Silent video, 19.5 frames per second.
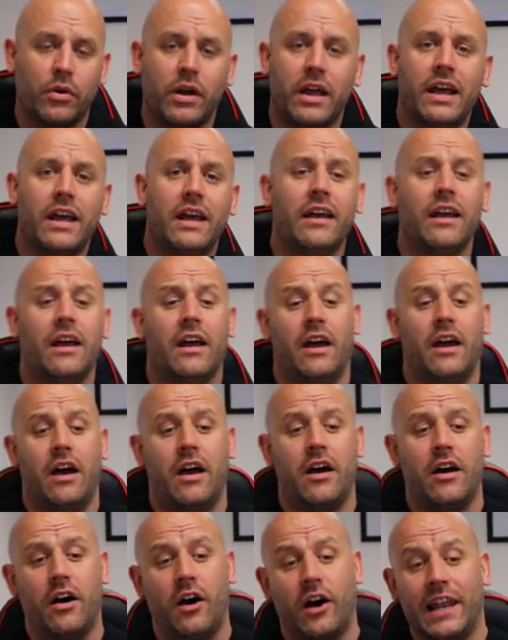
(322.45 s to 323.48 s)
here,
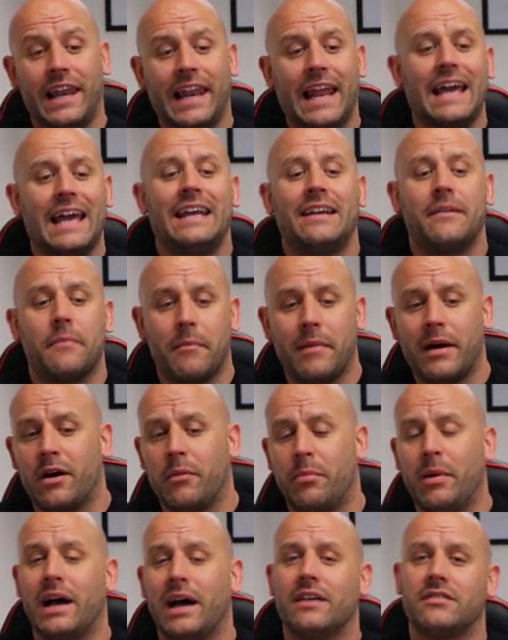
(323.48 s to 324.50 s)
I laid
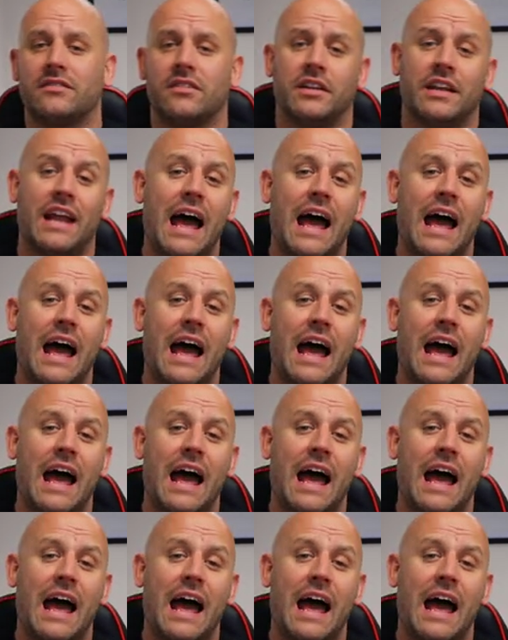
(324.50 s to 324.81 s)
Malpass at an